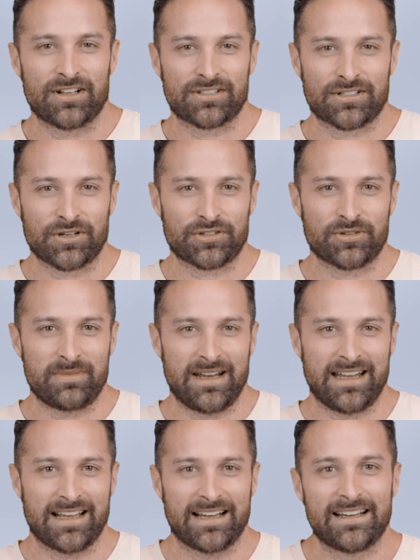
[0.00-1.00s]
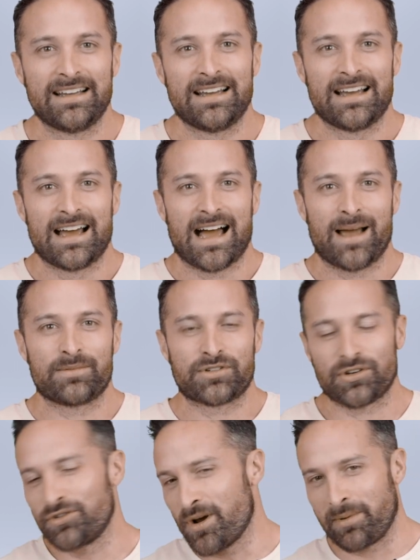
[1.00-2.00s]
on social media I'm
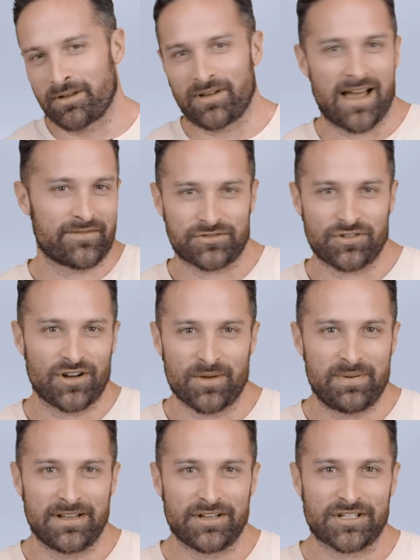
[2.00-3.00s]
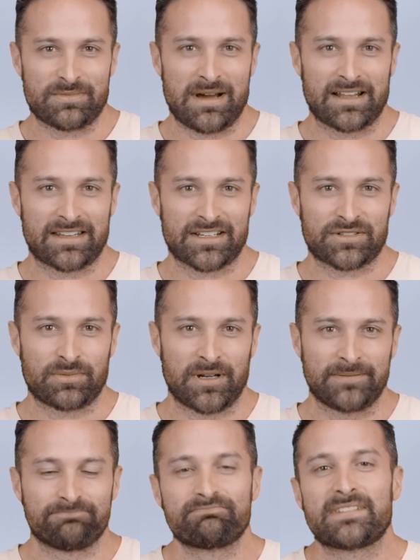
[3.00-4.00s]
sure nobody will have strong opinions about this
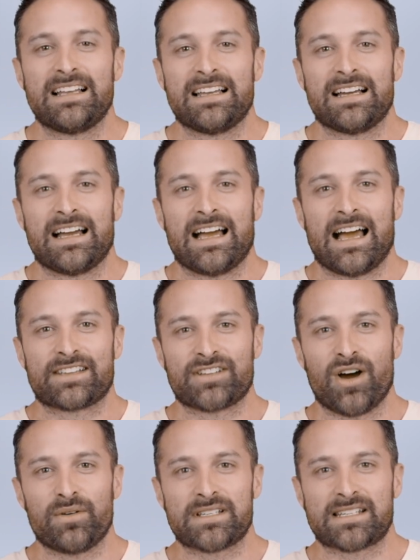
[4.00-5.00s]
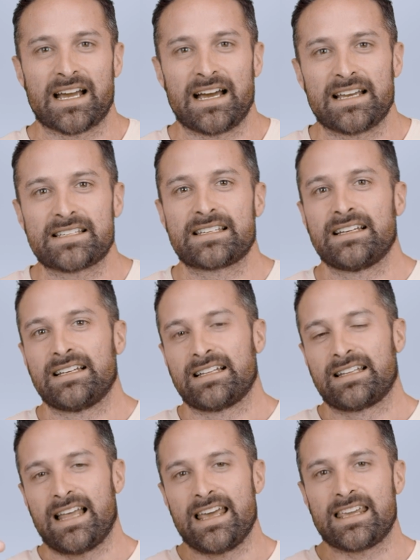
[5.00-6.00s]
one. As always, guys,
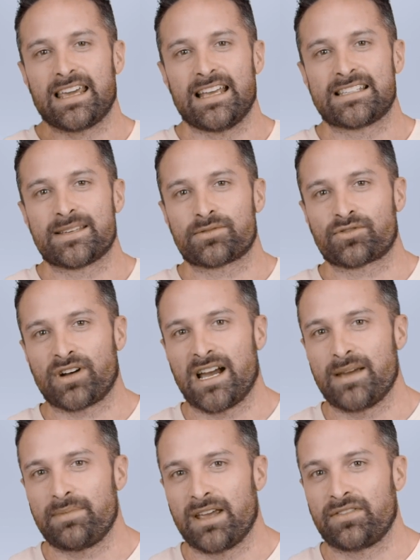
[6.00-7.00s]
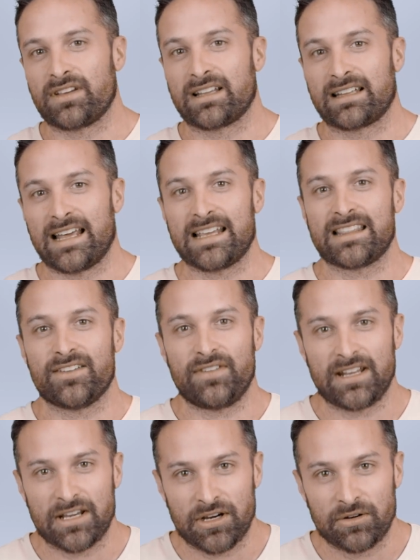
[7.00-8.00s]
like and subscribe if you like the
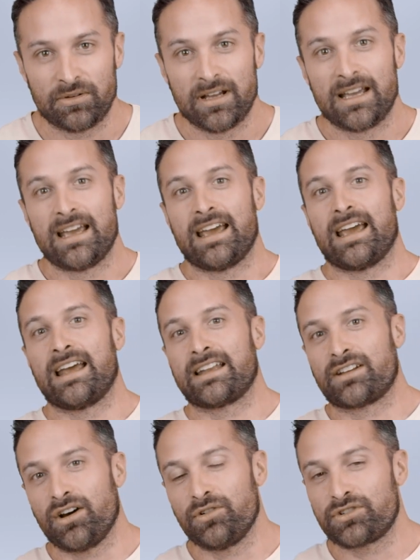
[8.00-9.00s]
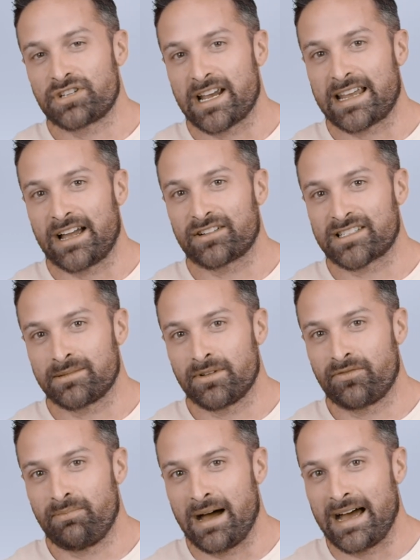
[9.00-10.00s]
video, and go check out some
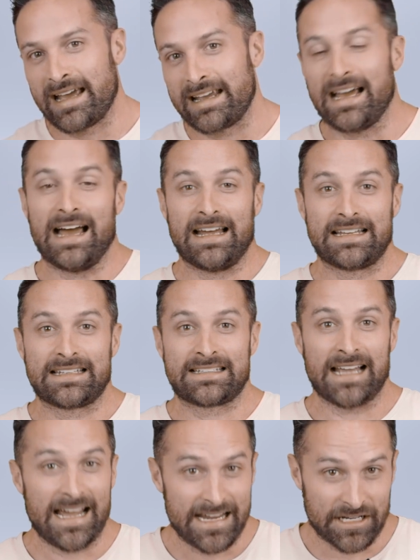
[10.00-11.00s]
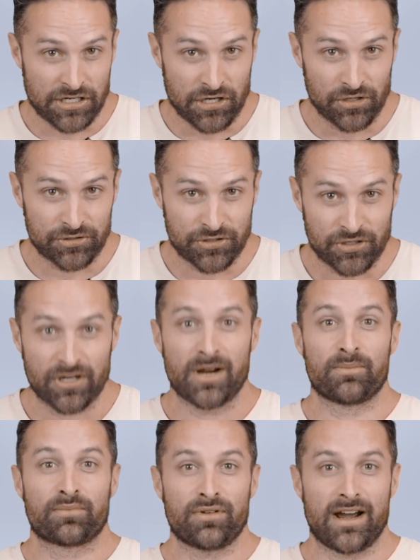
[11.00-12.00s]
of my diet culture
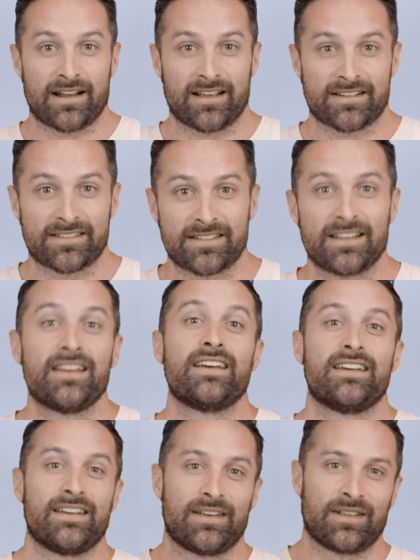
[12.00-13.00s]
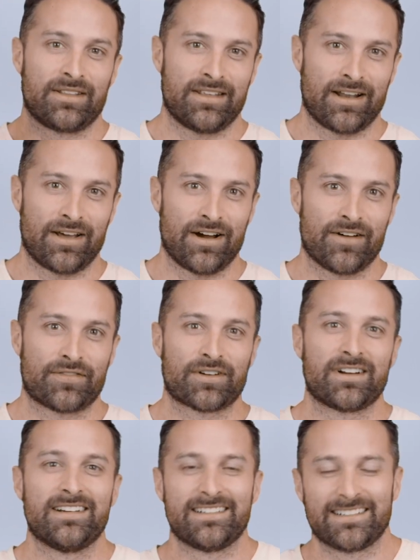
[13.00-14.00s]
products that I
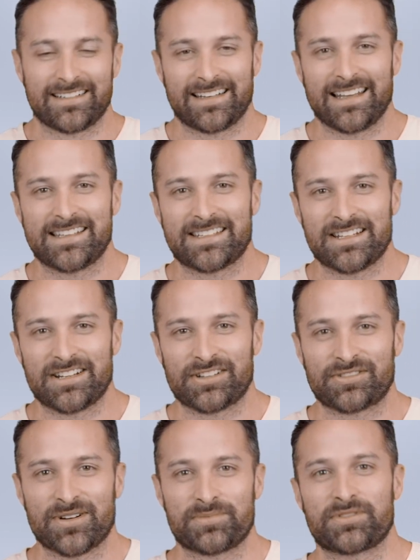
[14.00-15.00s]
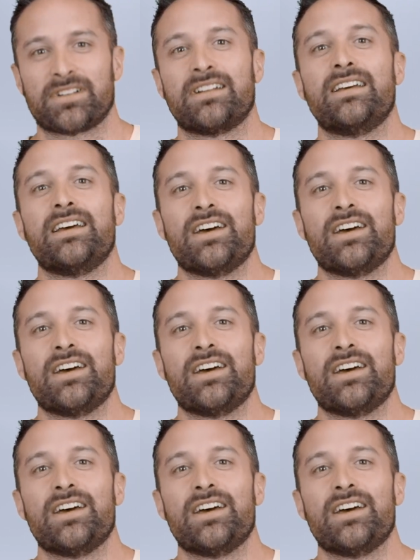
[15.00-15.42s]
offer. Links in the description.